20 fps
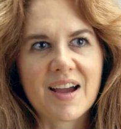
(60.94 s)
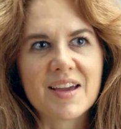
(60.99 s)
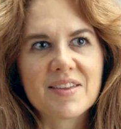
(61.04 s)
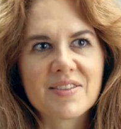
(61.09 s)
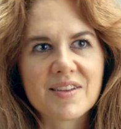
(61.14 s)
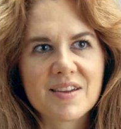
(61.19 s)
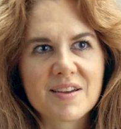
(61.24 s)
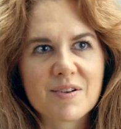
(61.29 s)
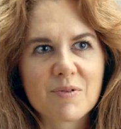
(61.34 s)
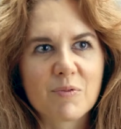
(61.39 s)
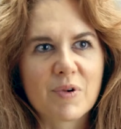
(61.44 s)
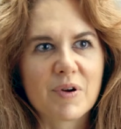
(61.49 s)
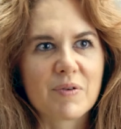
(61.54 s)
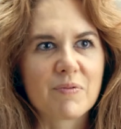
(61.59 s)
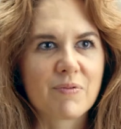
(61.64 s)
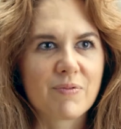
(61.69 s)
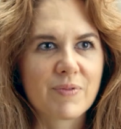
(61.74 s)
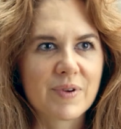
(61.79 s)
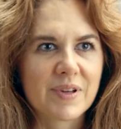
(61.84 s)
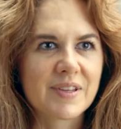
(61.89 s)
I think
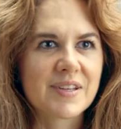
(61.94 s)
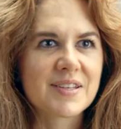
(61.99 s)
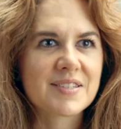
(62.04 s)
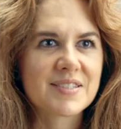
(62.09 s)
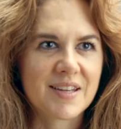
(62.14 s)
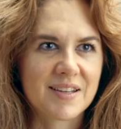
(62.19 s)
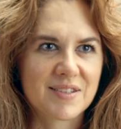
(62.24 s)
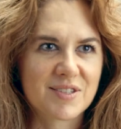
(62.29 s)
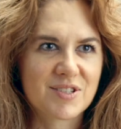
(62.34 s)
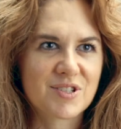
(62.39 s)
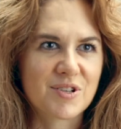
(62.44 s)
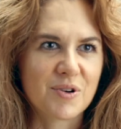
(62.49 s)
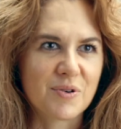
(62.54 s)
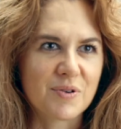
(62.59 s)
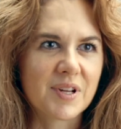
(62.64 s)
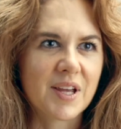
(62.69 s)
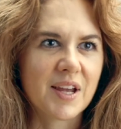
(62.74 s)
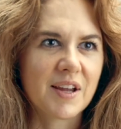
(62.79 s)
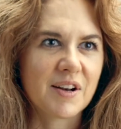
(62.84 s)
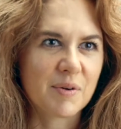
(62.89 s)
what really sets
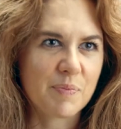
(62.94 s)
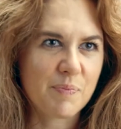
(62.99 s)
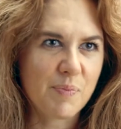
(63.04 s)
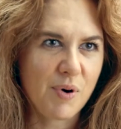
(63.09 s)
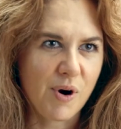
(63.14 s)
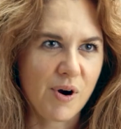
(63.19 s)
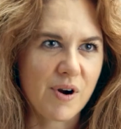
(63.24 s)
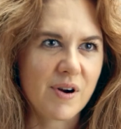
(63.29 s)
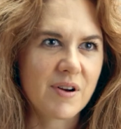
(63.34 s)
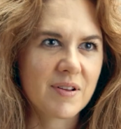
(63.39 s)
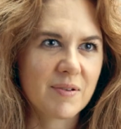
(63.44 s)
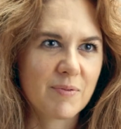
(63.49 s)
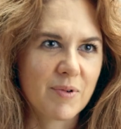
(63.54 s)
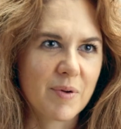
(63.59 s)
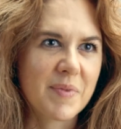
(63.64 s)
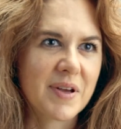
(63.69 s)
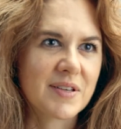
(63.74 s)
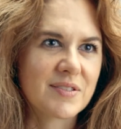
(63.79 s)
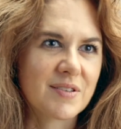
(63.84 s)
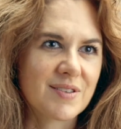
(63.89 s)
Stonegate apart,
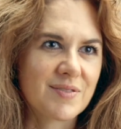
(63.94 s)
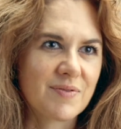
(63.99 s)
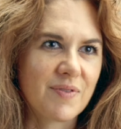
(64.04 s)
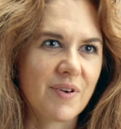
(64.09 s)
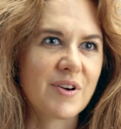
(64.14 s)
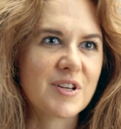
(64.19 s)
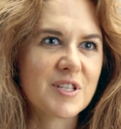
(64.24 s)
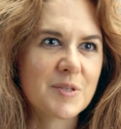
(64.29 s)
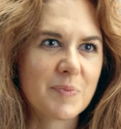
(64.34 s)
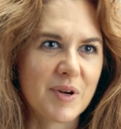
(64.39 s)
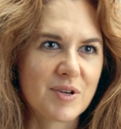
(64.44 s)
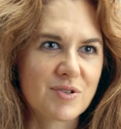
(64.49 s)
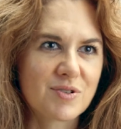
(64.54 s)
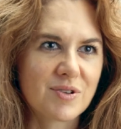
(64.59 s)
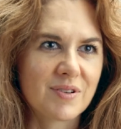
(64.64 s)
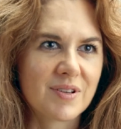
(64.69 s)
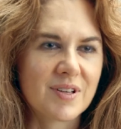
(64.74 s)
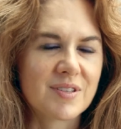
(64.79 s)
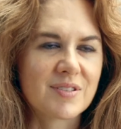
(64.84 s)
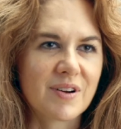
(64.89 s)
what makes us very
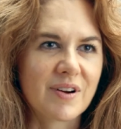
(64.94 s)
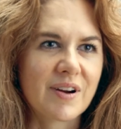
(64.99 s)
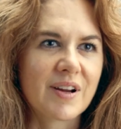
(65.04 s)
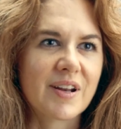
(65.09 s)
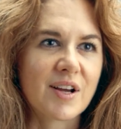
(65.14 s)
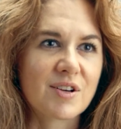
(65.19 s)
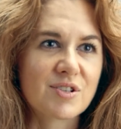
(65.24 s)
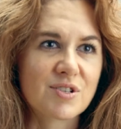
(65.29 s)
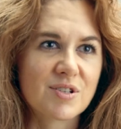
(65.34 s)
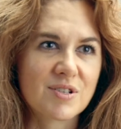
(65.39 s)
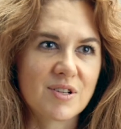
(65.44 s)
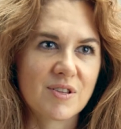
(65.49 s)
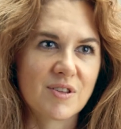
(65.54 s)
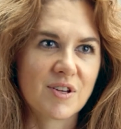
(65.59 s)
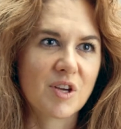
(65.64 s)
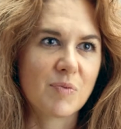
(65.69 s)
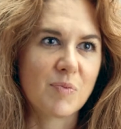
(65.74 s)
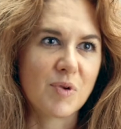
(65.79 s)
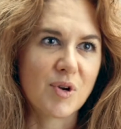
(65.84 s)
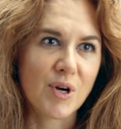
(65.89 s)
special, is our connection to
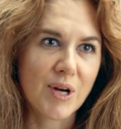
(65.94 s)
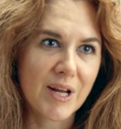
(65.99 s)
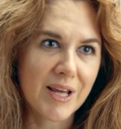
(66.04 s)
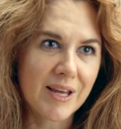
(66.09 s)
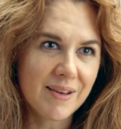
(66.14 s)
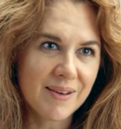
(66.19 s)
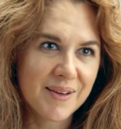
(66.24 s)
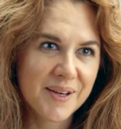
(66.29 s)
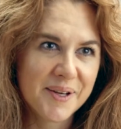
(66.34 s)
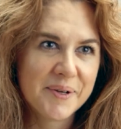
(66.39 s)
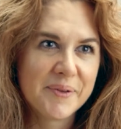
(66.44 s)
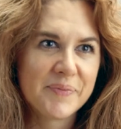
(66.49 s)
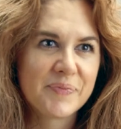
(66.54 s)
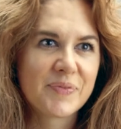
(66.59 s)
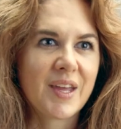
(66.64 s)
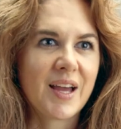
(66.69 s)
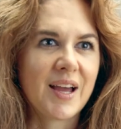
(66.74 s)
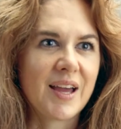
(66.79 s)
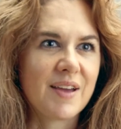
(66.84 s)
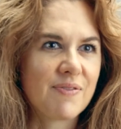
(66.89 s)
the community.
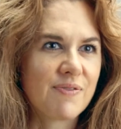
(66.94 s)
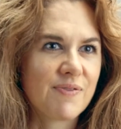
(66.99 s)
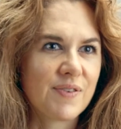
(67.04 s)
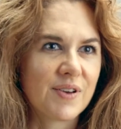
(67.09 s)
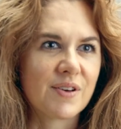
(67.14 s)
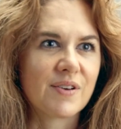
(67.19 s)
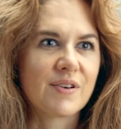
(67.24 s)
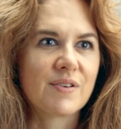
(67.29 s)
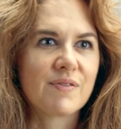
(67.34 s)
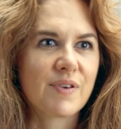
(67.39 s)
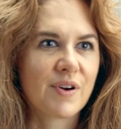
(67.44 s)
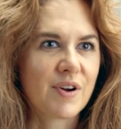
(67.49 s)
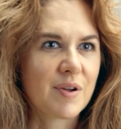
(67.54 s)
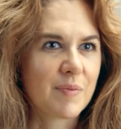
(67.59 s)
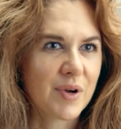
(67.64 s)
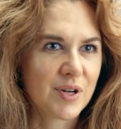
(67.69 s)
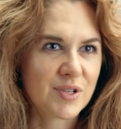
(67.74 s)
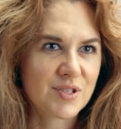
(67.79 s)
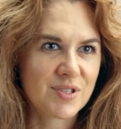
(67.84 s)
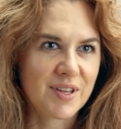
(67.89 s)
I feel
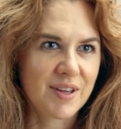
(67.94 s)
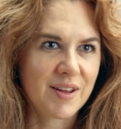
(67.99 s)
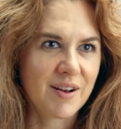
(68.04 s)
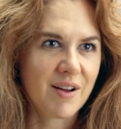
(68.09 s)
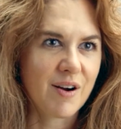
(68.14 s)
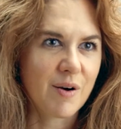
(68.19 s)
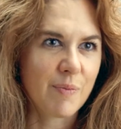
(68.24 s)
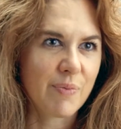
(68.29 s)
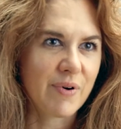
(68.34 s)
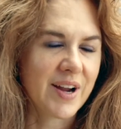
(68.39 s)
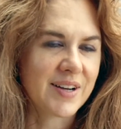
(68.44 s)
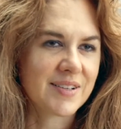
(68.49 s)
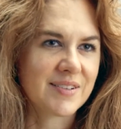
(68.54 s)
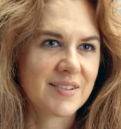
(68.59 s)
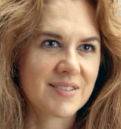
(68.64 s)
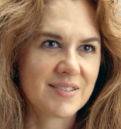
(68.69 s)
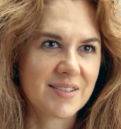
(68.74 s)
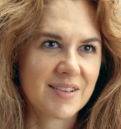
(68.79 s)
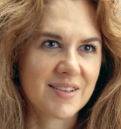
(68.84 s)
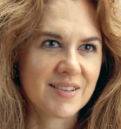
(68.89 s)
very much that our
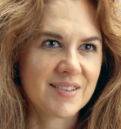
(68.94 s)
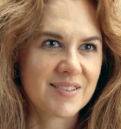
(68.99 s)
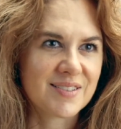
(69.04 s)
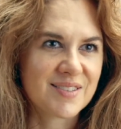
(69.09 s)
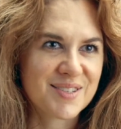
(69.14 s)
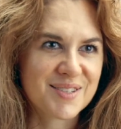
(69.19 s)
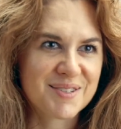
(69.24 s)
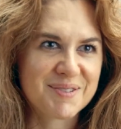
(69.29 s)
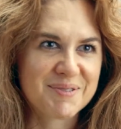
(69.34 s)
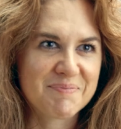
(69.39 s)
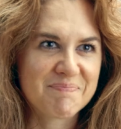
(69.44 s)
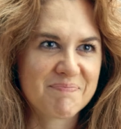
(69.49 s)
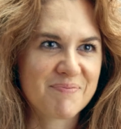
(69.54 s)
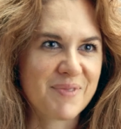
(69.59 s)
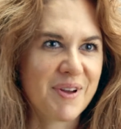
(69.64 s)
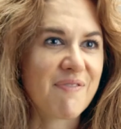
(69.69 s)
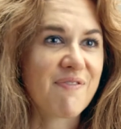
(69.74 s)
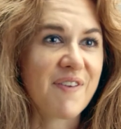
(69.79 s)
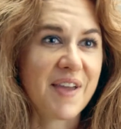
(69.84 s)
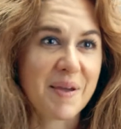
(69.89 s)
practice is
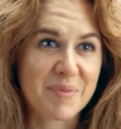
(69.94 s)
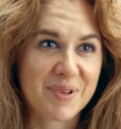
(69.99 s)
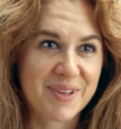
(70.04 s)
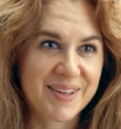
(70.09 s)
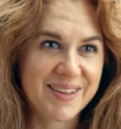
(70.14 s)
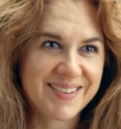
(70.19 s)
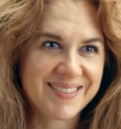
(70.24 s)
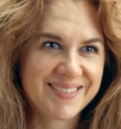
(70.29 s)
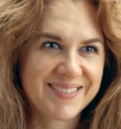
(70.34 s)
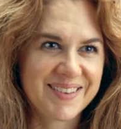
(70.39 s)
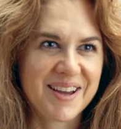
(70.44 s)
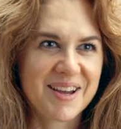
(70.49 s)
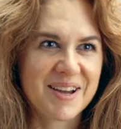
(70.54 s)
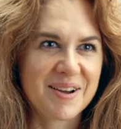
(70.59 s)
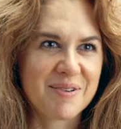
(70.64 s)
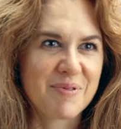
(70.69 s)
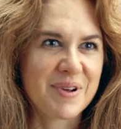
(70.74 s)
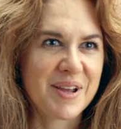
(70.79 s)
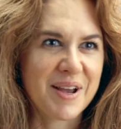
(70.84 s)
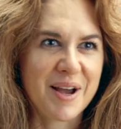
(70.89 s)
a family.
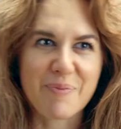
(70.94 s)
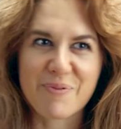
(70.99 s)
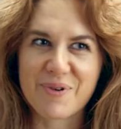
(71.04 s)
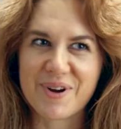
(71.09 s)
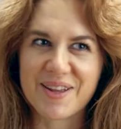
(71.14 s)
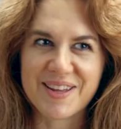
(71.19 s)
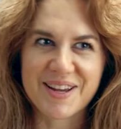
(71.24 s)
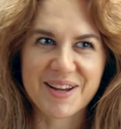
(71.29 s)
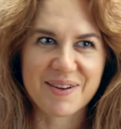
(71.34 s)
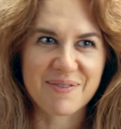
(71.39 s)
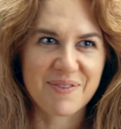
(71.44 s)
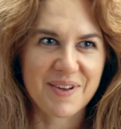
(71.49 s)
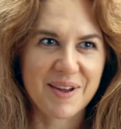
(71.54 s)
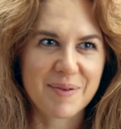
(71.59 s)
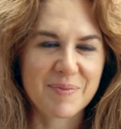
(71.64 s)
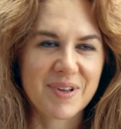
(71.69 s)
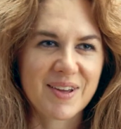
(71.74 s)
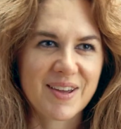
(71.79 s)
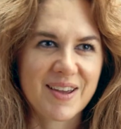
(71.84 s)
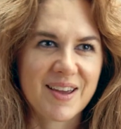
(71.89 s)
We operate like a
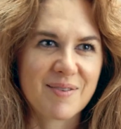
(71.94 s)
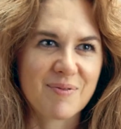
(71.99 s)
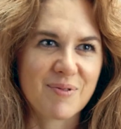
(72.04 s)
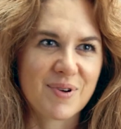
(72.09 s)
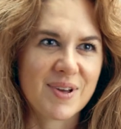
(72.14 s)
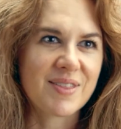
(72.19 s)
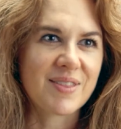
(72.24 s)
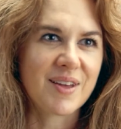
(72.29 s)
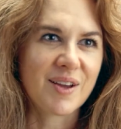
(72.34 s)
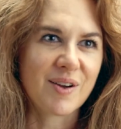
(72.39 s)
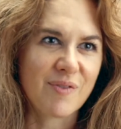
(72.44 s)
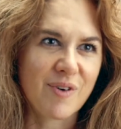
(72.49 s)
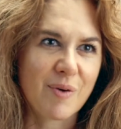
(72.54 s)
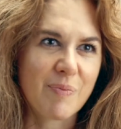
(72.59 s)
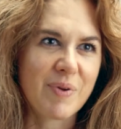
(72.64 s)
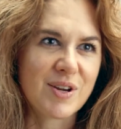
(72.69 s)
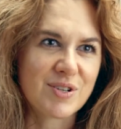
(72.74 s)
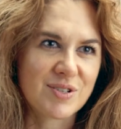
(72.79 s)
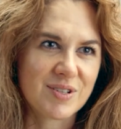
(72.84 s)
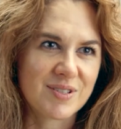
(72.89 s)
family, and we think of our
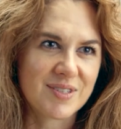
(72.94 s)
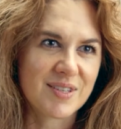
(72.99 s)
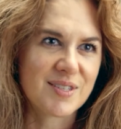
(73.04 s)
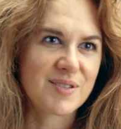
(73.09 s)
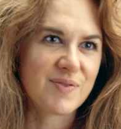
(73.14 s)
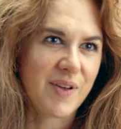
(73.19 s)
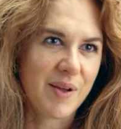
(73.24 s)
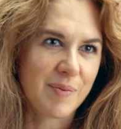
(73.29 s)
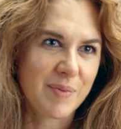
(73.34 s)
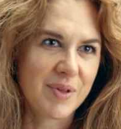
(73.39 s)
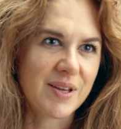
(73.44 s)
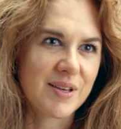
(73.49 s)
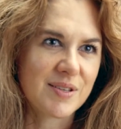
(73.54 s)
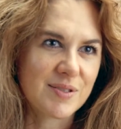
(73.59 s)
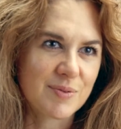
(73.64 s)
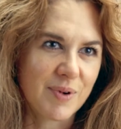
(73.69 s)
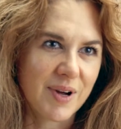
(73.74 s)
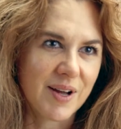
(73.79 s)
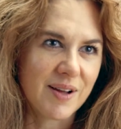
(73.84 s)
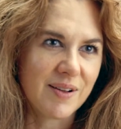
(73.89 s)
patients as family
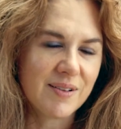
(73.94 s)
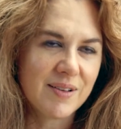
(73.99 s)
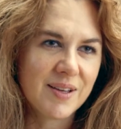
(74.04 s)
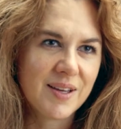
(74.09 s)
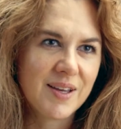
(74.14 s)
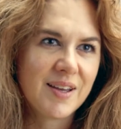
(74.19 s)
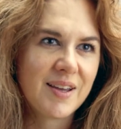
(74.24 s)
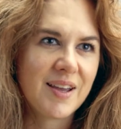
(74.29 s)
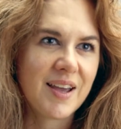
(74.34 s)
as well.